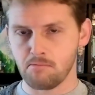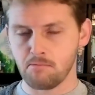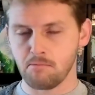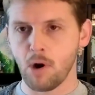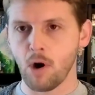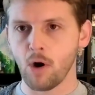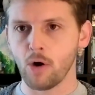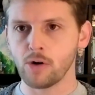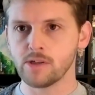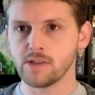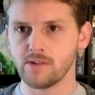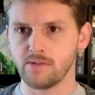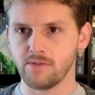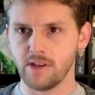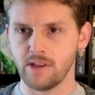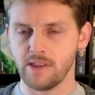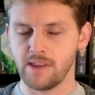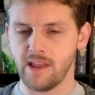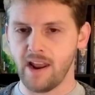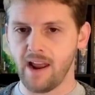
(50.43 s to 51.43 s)
parts of
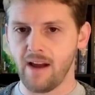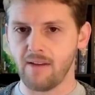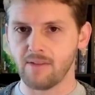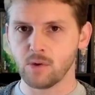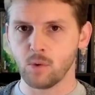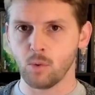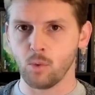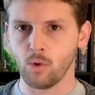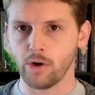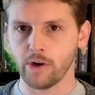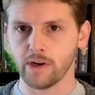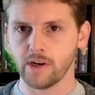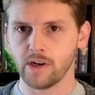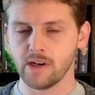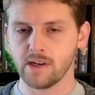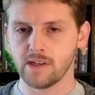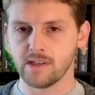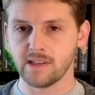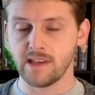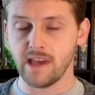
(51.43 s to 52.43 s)
it that have to work
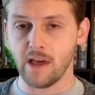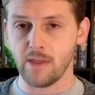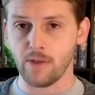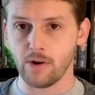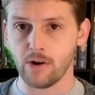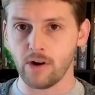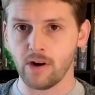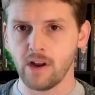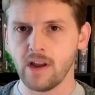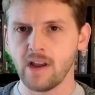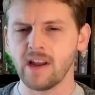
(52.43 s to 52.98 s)
together.